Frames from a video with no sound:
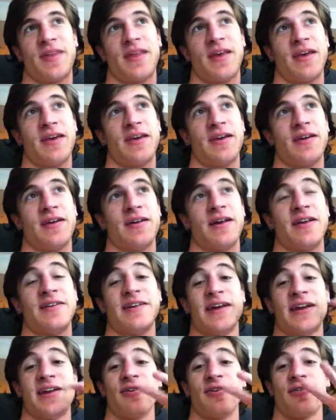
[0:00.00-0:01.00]
and I
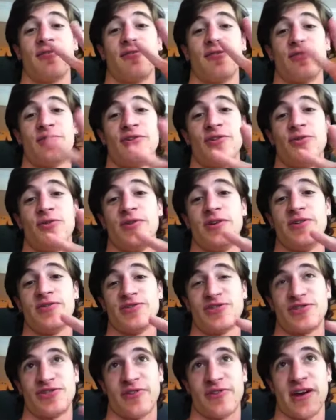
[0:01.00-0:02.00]
dated her for 2 years
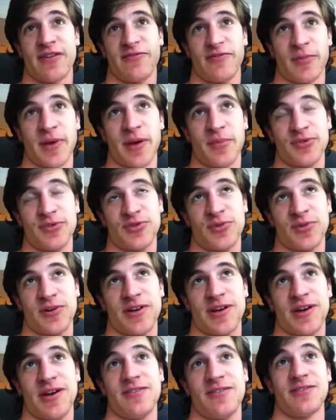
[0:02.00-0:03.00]
straight, from April
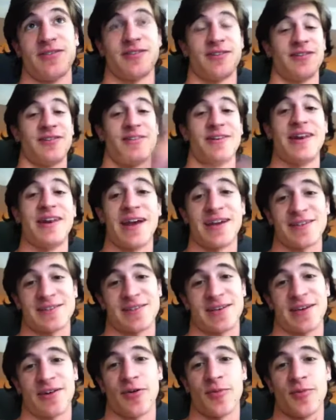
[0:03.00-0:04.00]
28th to the next,
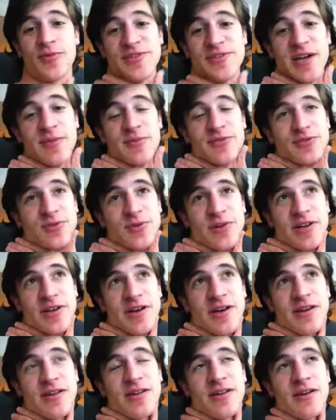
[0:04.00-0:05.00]
like, almost April
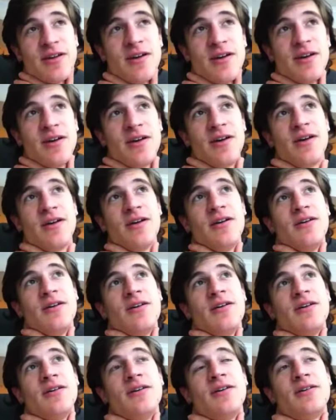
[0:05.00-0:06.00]

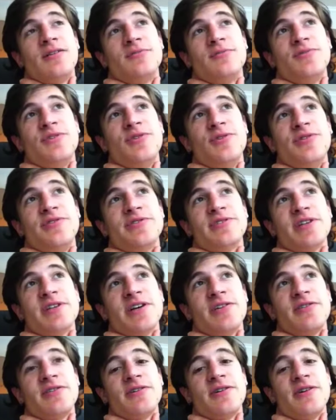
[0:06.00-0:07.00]
28th, 2 years
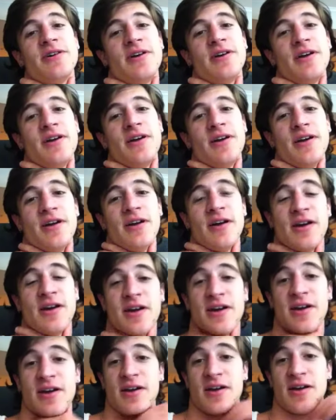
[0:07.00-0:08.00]
later,
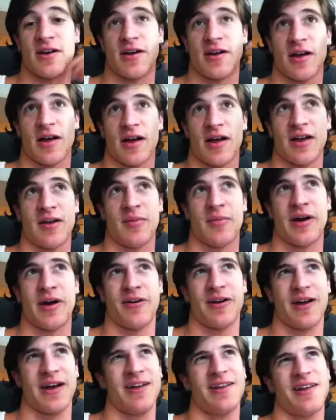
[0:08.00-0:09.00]
and
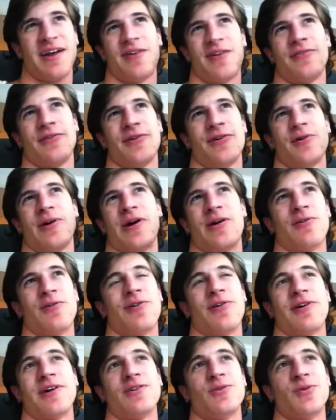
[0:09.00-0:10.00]
about, I don't know how
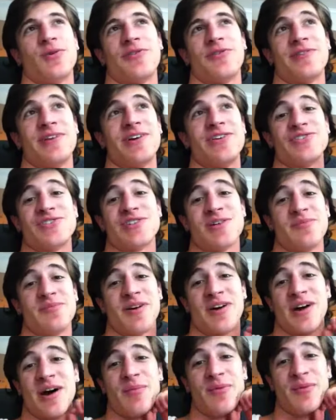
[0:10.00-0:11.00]
long into our relationship, a
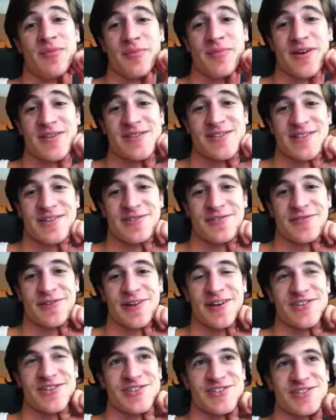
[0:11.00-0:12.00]
couple months into the
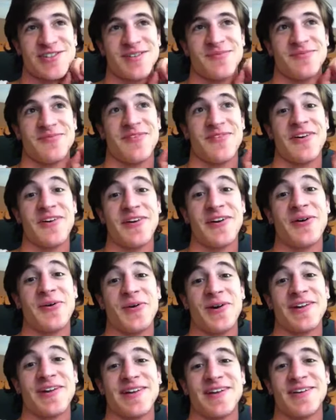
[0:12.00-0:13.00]
relationship, very
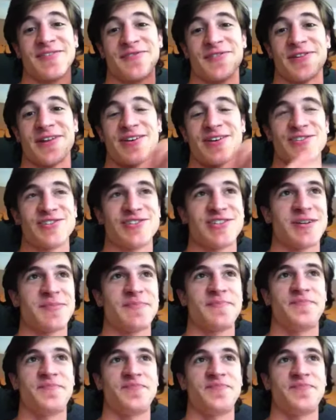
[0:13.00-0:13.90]
quickly into the relationship,